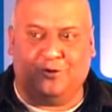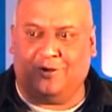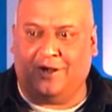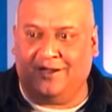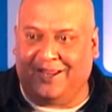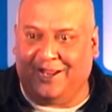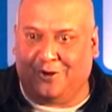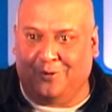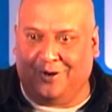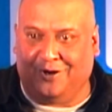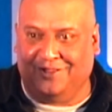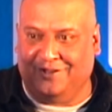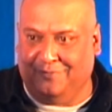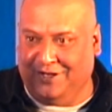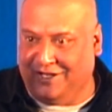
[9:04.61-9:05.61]
You can't take over
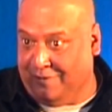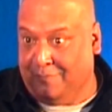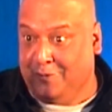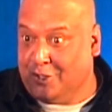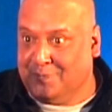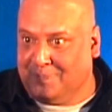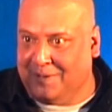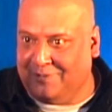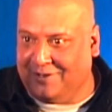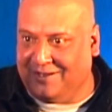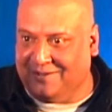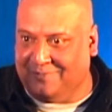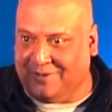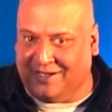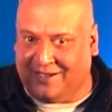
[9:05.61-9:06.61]
all the media because people
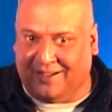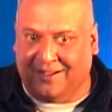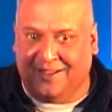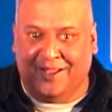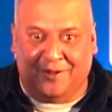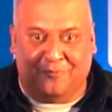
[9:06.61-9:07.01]
are the media.